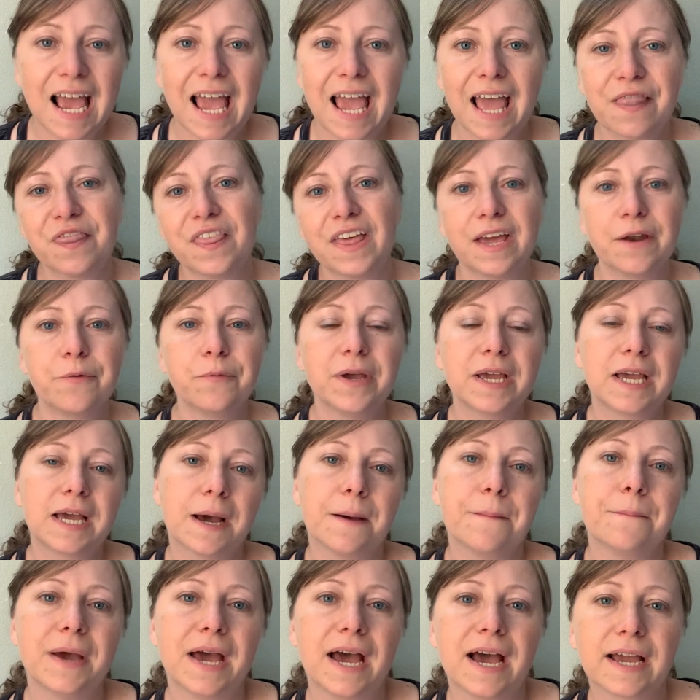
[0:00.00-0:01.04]
and then we
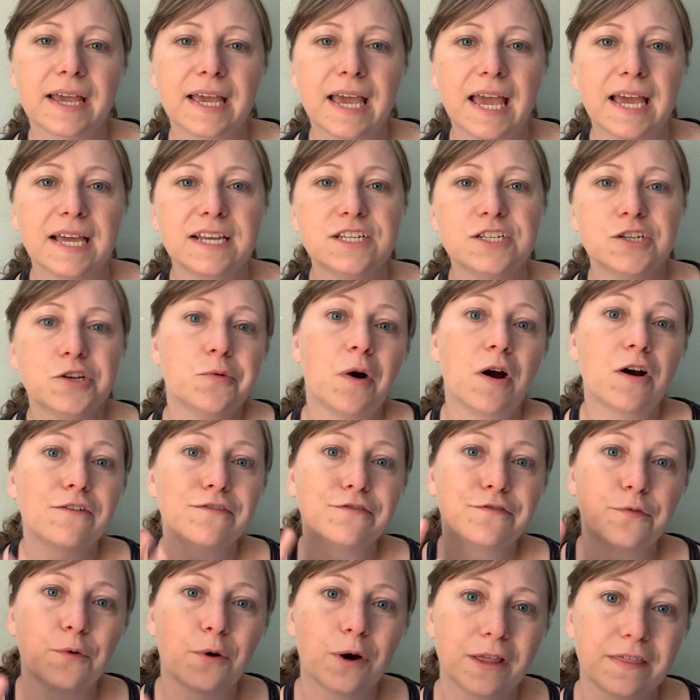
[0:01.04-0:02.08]
come back and do our
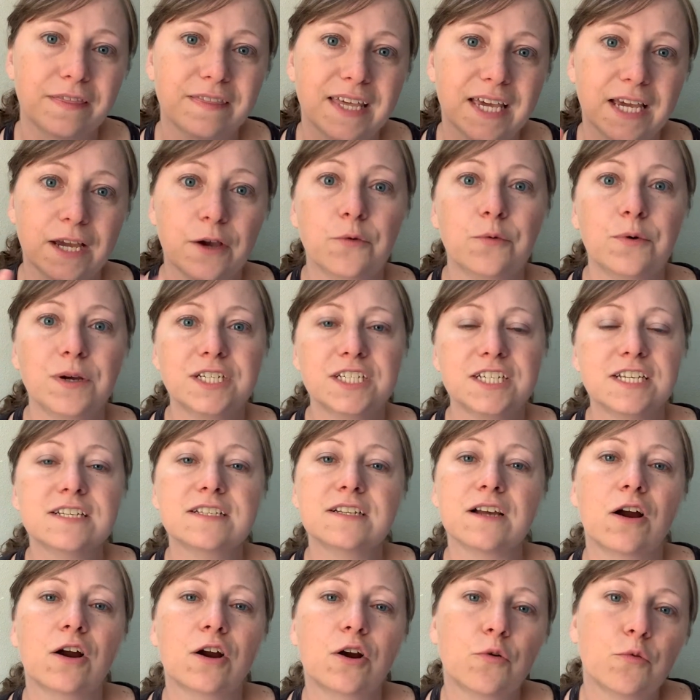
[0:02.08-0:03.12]
fourth thing, which is
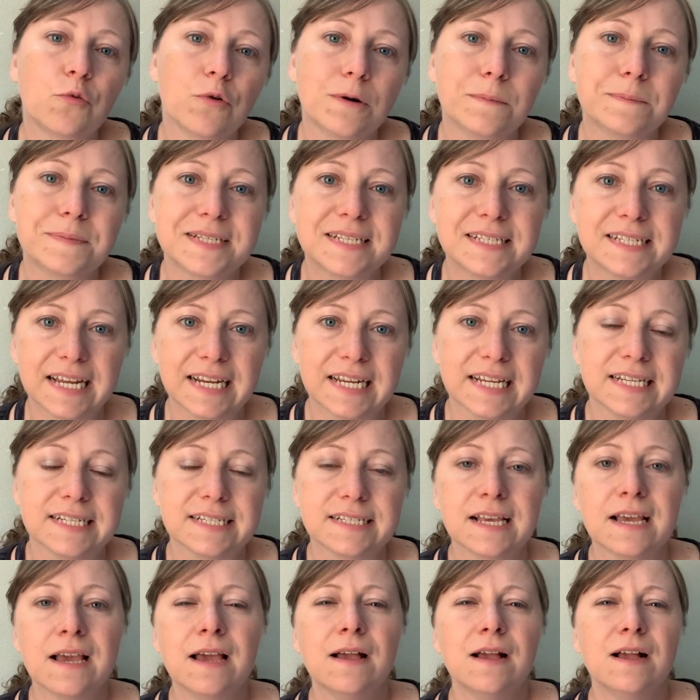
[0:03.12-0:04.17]
our group studies.